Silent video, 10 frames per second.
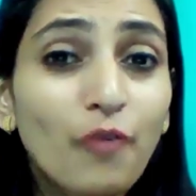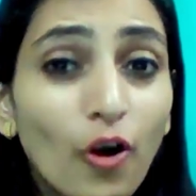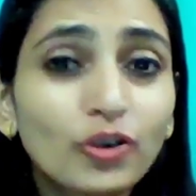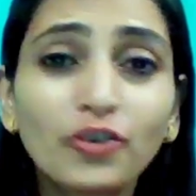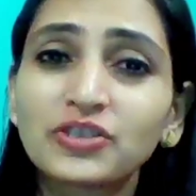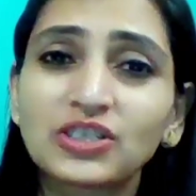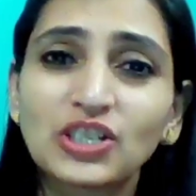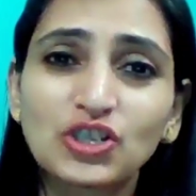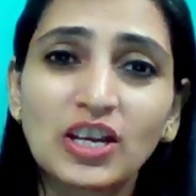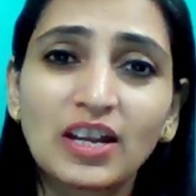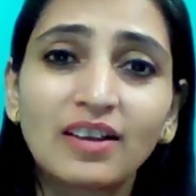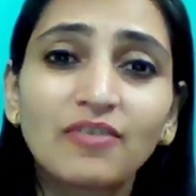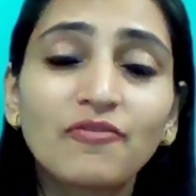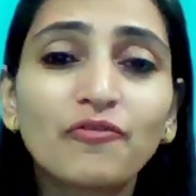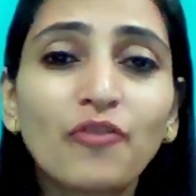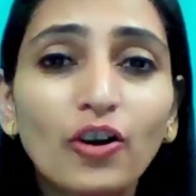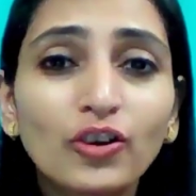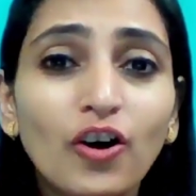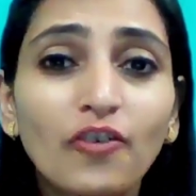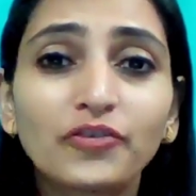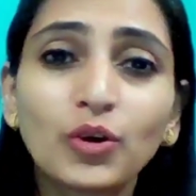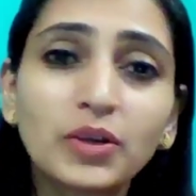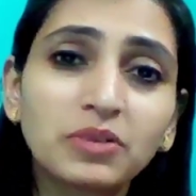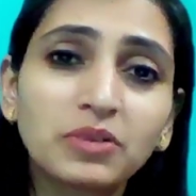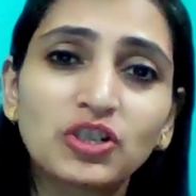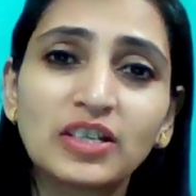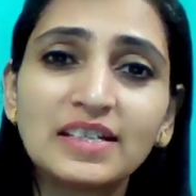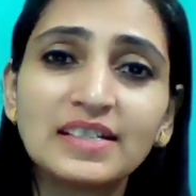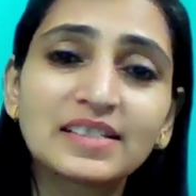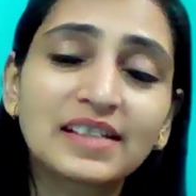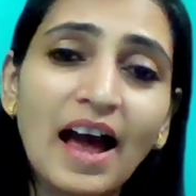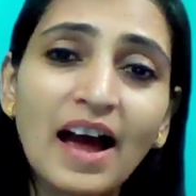fond of stitching, fond of sewing machines,